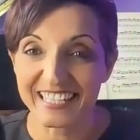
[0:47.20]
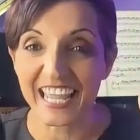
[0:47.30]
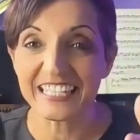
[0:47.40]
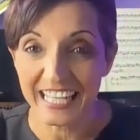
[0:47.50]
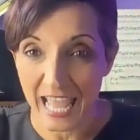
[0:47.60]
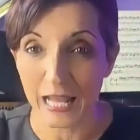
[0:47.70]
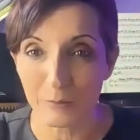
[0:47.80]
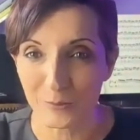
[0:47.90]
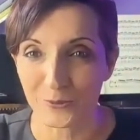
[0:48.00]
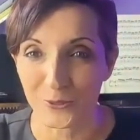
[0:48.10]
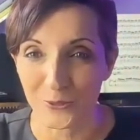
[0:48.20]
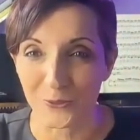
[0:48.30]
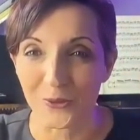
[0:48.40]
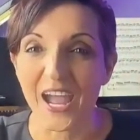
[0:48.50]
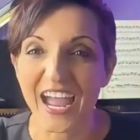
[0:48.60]
can help
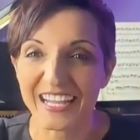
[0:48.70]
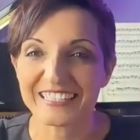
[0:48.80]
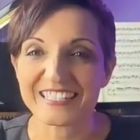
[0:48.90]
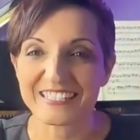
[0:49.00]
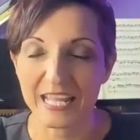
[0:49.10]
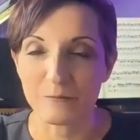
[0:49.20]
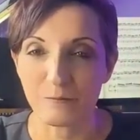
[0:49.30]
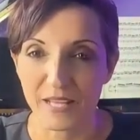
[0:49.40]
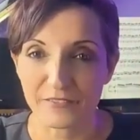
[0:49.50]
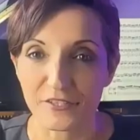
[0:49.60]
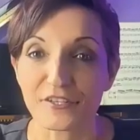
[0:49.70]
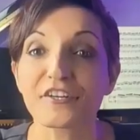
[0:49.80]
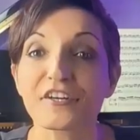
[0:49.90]
you understand better